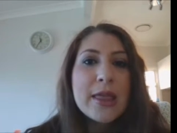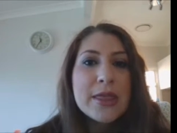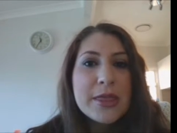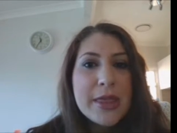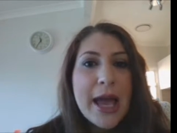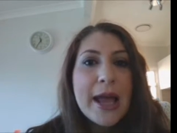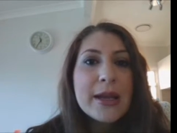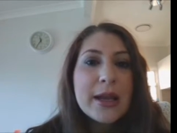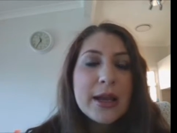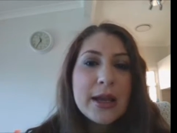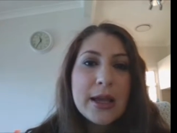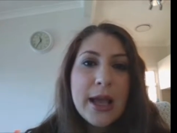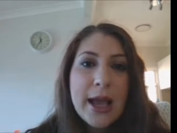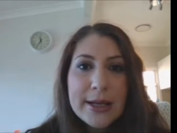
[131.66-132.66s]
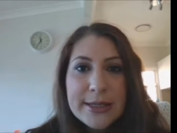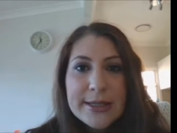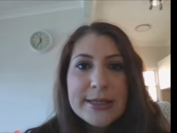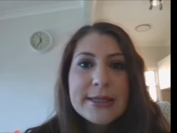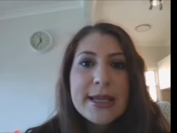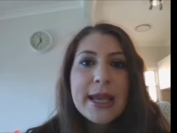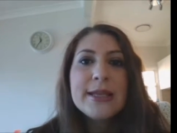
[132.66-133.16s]
that
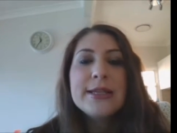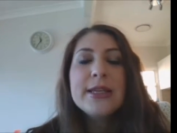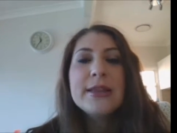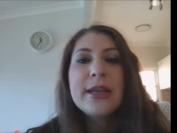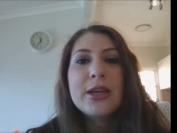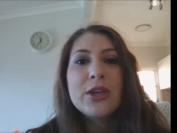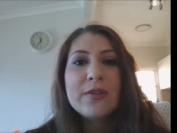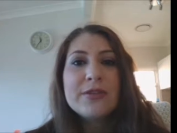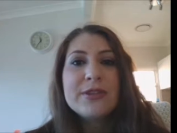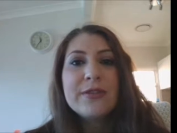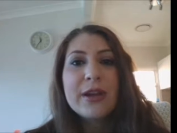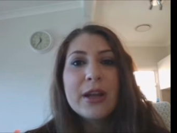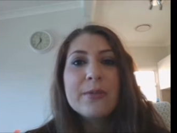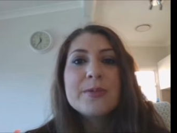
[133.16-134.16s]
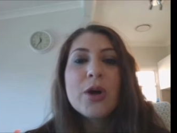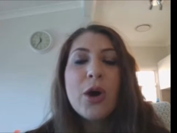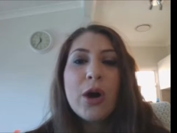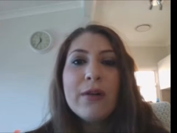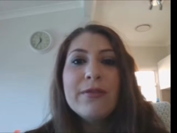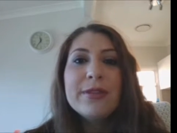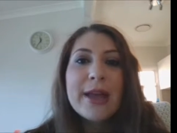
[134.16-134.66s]
understanding that you've developed
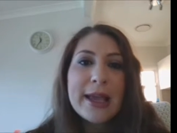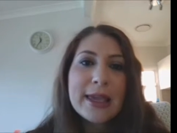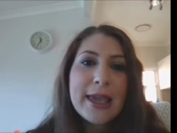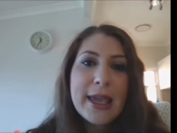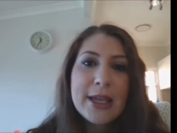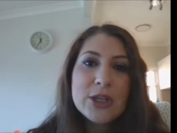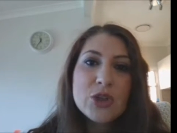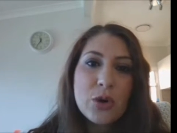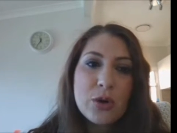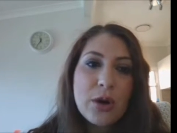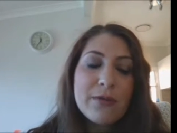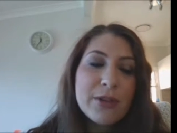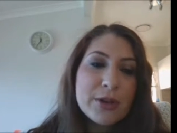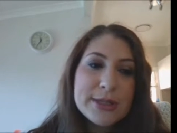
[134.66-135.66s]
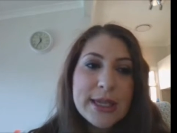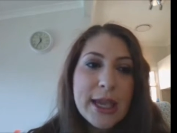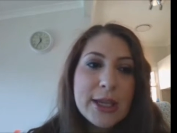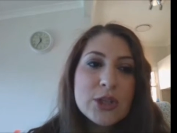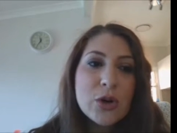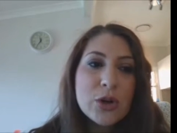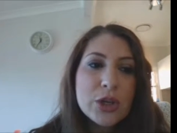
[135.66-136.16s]
of those
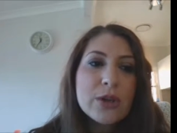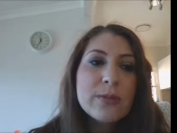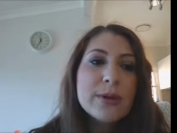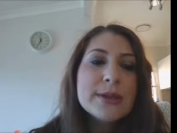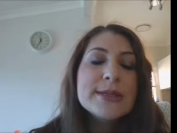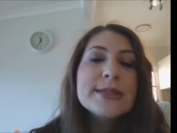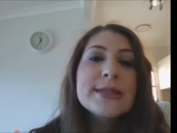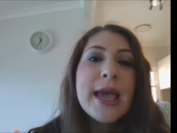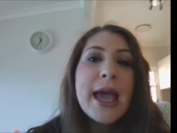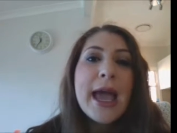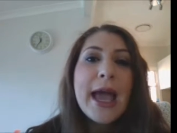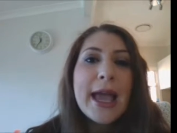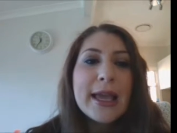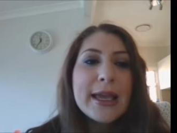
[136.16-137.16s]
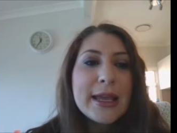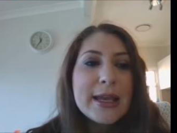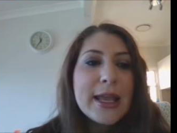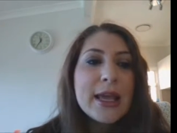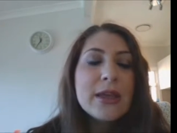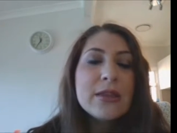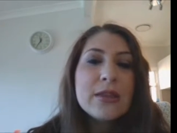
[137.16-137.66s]
key documents, and
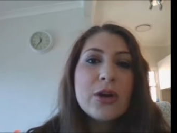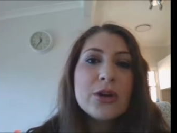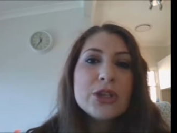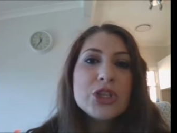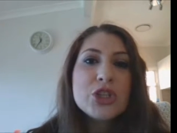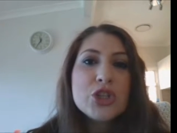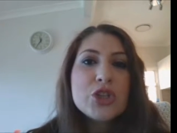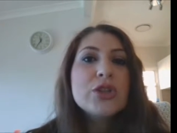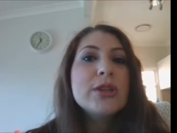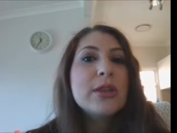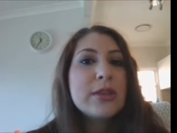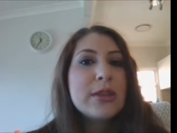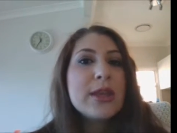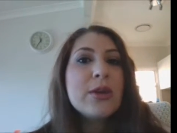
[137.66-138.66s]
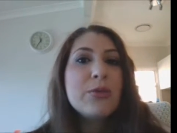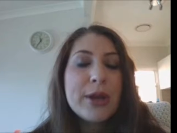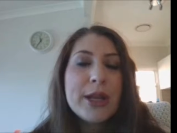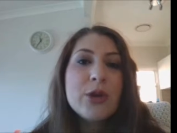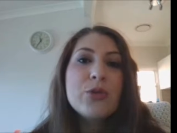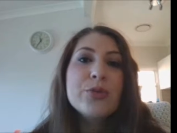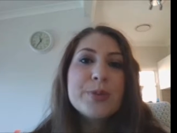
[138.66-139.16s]
connect those to the
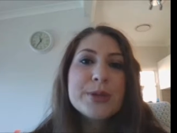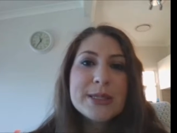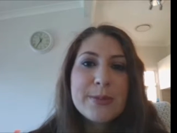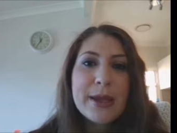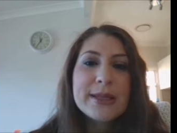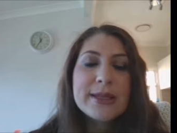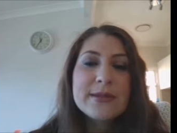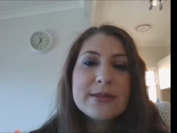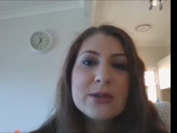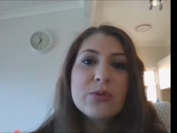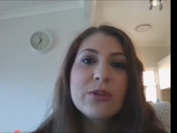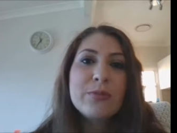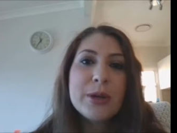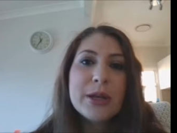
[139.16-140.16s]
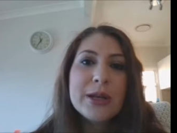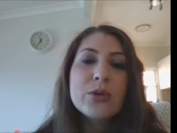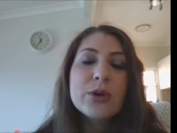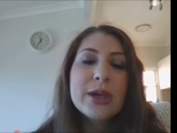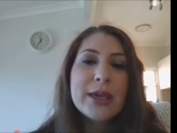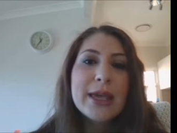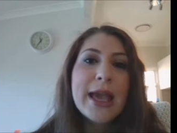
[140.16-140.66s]
theoretical perspectives that we've been
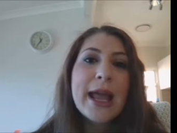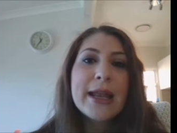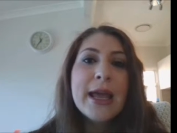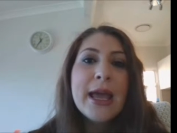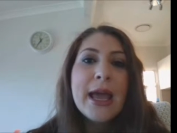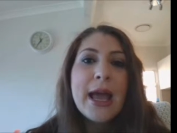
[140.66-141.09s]
looking at